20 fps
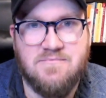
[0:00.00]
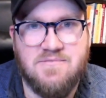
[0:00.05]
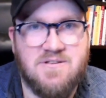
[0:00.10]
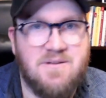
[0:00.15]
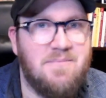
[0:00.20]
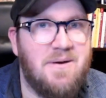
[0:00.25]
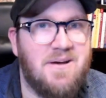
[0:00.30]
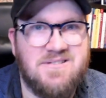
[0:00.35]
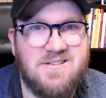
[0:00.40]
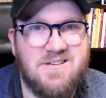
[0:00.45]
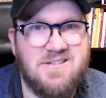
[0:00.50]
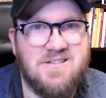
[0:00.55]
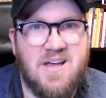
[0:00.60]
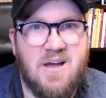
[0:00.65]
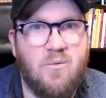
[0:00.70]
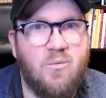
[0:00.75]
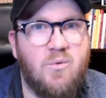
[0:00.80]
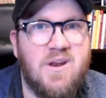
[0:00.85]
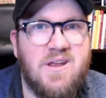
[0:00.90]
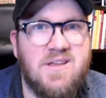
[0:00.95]
So basically
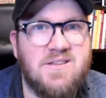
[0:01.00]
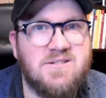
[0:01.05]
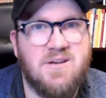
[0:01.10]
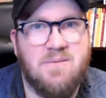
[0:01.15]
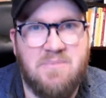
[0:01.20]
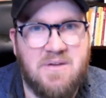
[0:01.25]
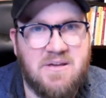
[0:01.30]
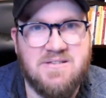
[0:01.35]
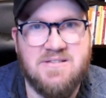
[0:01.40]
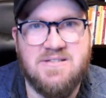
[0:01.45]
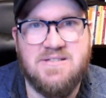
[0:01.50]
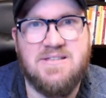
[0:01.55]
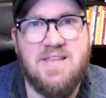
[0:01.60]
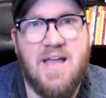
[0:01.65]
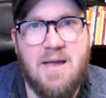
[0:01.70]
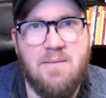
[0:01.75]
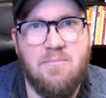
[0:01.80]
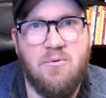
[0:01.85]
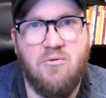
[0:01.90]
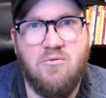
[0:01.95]
saying we need something
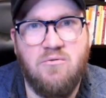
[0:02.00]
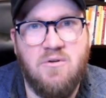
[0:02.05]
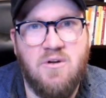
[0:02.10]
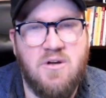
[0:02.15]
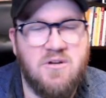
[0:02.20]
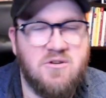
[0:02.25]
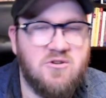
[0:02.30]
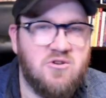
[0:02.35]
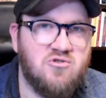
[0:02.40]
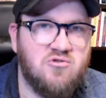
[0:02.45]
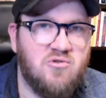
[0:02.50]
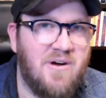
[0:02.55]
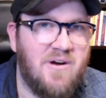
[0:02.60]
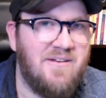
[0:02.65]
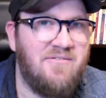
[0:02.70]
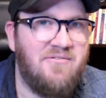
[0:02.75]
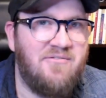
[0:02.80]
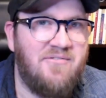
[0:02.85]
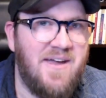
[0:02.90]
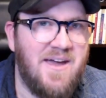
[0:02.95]
stable to
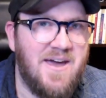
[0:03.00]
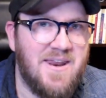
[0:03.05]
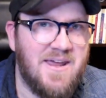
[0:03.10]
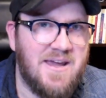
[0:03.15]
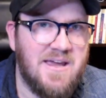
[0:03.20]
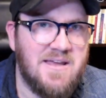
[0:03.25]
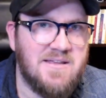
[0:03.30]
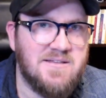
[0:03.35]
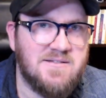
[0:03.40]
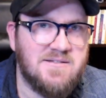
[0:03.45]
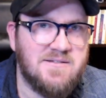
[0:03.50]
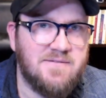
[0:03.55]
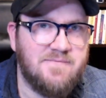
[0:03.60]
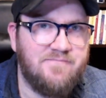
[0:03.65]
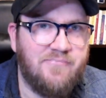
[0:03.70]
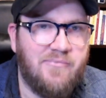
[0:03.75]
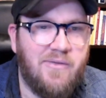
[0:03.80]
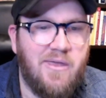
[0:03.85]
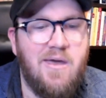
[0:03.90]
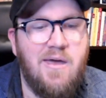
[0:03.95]
trade fiat against.
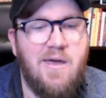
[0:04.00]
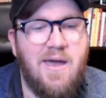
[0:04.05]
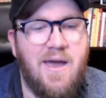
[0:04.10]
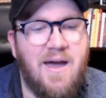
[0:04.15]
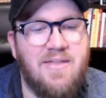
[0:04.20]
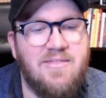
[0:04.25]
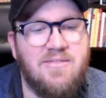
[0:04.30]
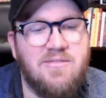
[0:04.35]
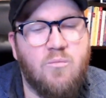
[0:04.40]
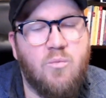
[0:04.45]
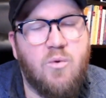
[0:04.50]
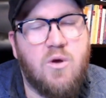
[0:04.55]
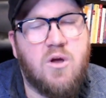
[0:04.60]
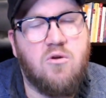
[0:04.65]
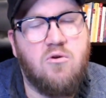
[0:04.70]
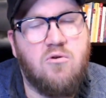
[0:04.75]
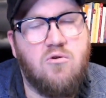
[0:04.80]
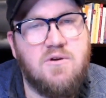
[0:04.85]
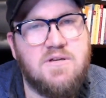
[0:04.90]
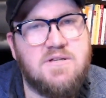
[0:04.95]
And we
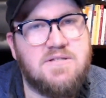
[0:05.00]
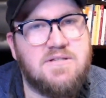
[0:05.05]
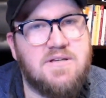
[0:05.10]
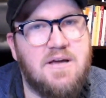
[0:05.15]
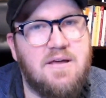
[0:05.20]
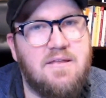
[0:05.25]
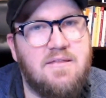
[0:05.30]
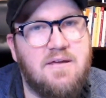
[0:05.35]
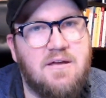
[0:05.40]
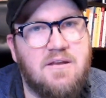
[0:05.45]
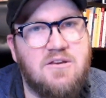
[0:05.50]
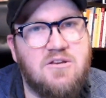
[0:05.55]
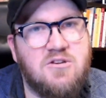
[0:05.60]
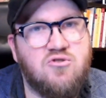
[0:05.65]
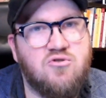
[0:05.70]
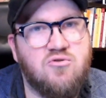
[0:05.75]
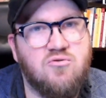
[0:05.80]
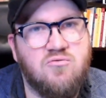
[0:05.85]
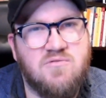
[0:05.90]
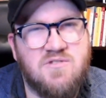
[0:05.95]
can already see the
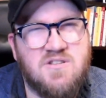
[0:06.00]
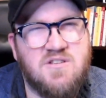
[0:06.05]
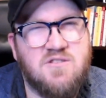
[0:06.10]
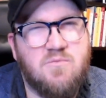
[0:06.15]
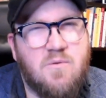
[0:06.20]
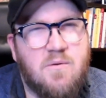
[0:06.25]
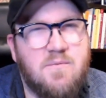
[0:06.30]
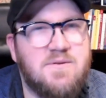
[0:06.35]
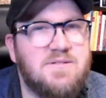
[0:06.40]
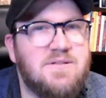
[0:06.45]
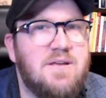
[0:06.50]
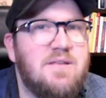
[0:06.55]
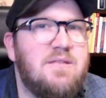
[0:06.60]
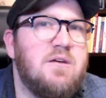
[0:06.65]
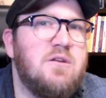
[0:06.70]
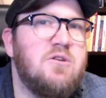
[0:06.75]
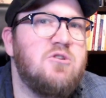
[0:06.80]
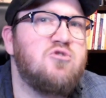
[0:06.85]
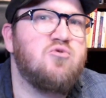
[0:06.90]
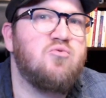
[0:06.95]
initial, this is where we see
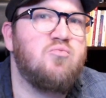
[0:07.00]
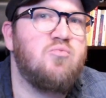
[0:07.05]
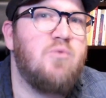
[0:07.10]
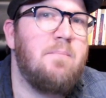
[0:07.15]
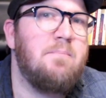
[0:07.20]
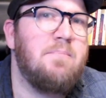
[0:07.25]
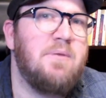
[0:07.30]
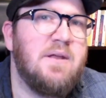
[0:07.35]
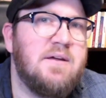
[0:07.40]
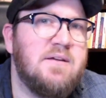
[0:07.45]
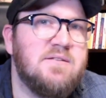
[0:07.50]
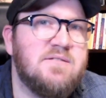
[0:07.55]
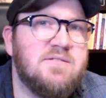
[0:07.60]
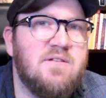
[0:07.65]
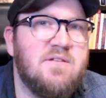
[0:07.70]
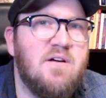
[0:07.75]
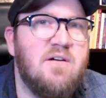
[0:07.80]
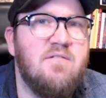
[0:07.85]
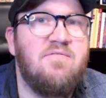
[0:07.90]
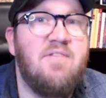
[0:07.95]
the initial
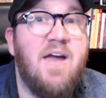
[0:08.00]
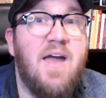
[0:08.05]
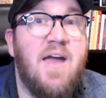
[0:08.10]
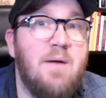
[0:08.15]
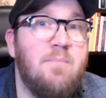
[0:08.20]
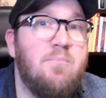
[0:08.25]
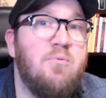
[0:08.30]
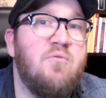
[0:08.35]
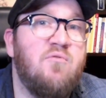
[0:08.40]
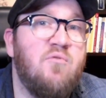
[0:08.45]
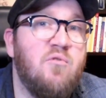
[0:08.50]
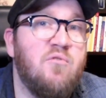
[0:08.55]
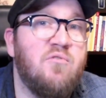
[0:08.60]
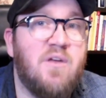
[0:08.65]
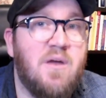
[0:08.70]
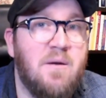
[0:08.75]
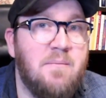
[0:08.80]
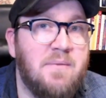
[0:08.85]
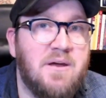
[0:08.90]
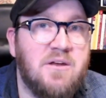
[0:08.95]
rumblings of
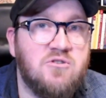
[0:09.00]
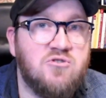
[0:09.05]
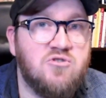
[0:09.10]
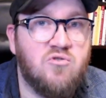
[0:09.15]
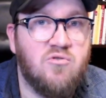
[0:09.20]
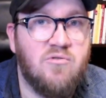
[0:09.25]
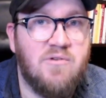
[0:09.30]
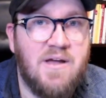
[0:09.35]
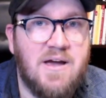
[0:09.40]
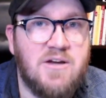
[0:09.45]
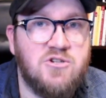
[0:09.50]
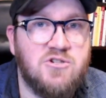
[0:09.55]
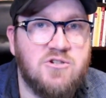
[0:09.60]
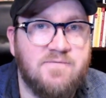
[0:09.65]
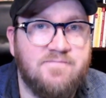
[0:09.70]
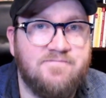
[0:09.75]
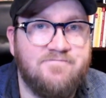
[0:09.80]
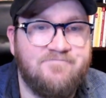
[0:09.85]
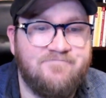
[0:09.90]
Ampleforth coming into creation.